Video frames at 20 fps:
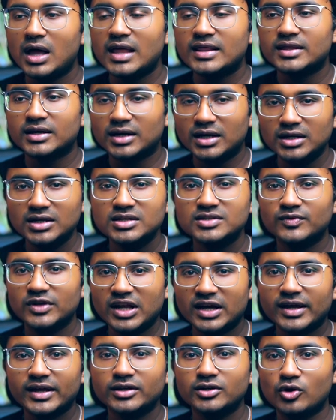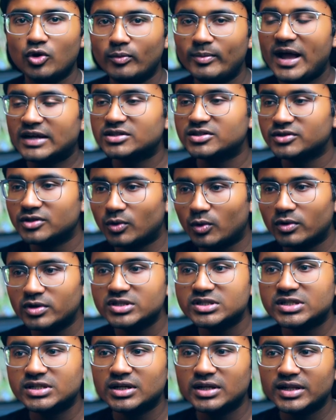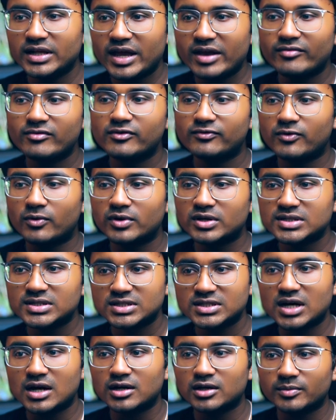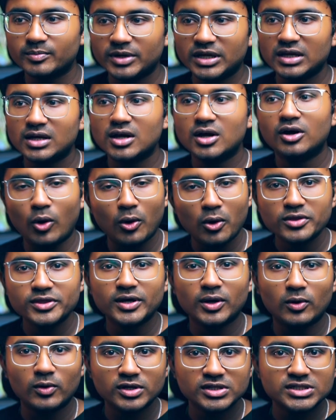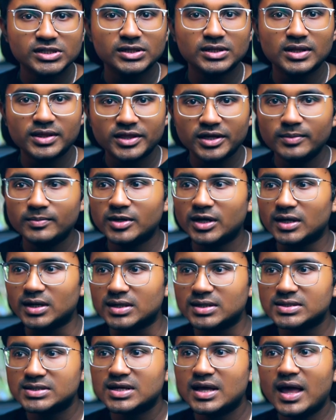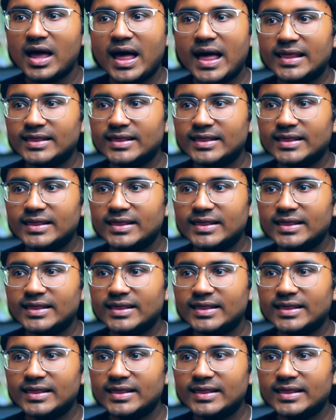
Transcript: and the colors will again go back to the original Everforest Dark Bee or the original theme colors.